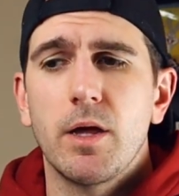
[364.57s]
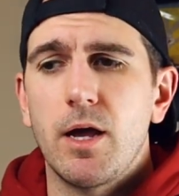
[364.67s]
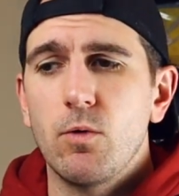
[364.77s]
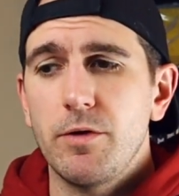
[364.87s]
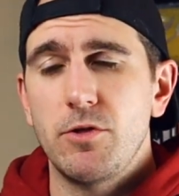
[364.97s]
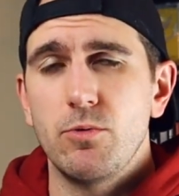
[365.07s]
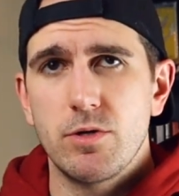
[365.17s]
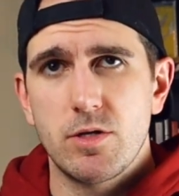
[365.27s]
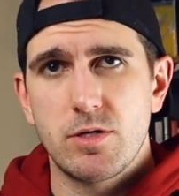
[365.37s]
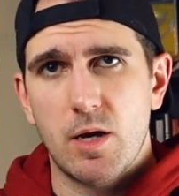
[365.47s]
Uh, if you
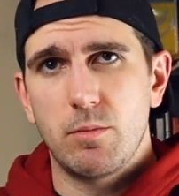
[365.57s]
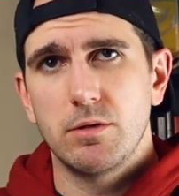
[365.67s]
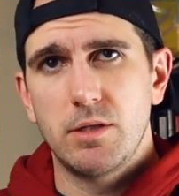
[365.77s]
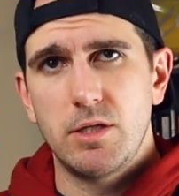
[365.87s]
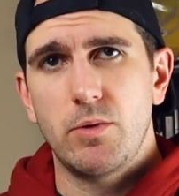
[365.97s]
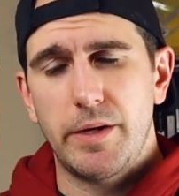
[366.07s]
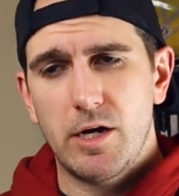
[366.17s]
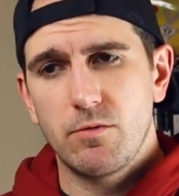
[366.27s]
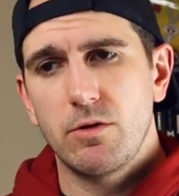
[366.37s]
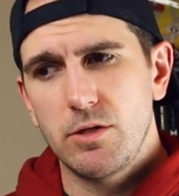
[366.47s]
doubled the unit
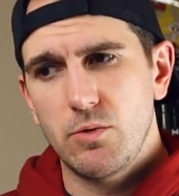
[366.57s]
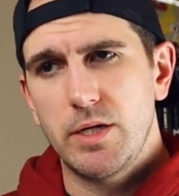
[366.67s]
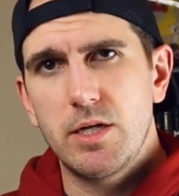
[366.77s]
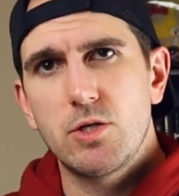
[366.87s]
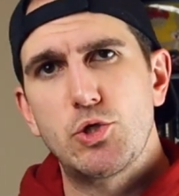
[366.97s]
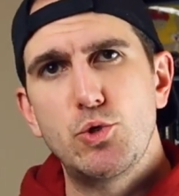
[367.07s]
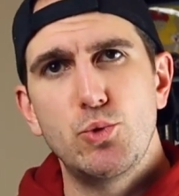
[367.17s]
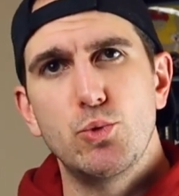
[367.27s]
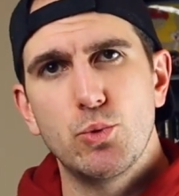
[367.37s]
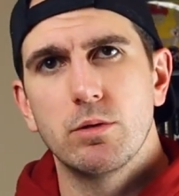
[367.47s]
interval, you would get
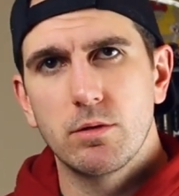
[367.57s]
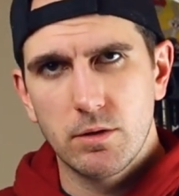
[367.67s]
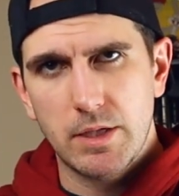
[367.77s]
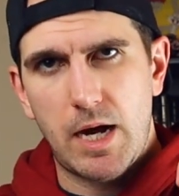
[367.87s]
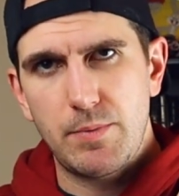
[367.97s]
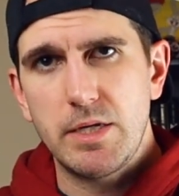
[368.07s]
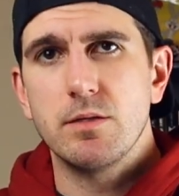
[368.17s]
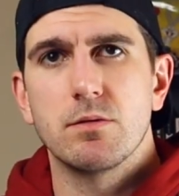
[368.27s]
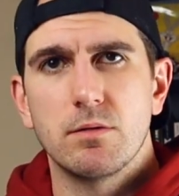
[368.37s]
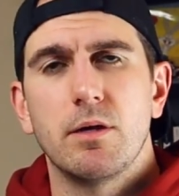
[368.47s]
two
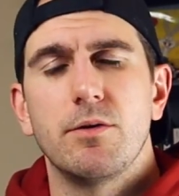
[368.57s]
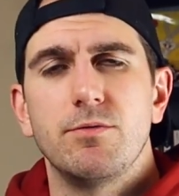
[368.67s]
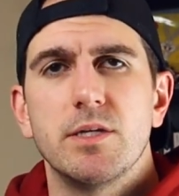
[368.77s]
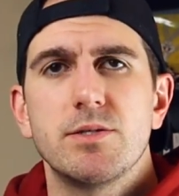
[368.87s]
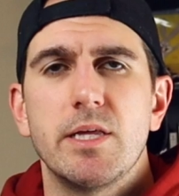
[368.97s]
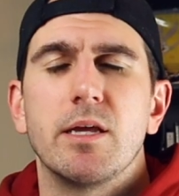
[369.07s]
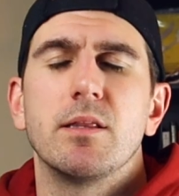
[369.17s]
copies of this thing.